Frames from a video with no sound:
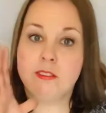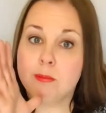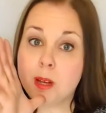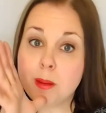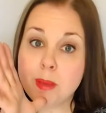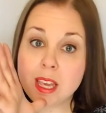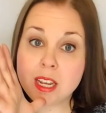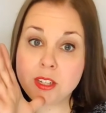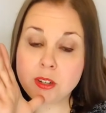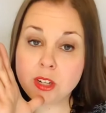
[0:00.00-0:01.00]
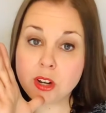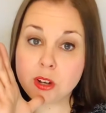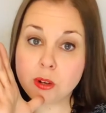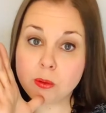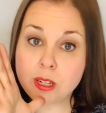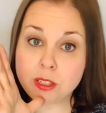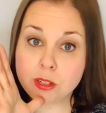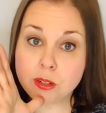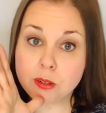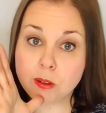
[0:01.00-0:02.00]
mom and you know it,
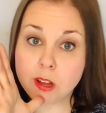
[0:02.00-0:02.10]
do all